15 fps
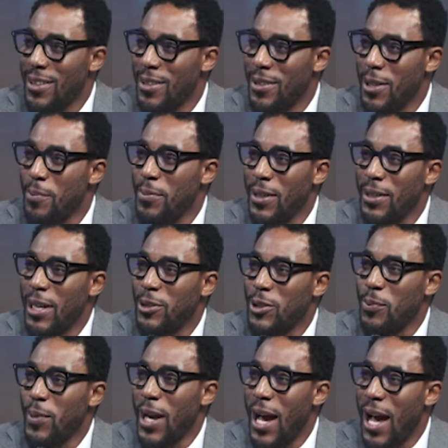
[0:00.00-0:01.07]
something that
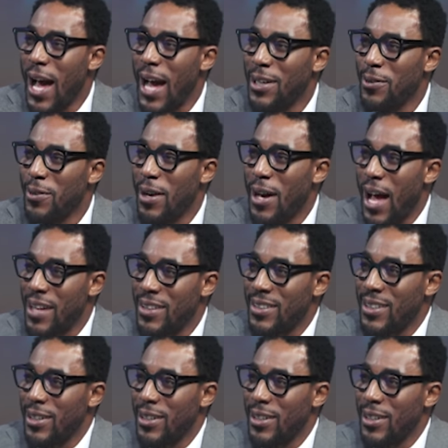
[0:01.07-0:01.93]
should be had as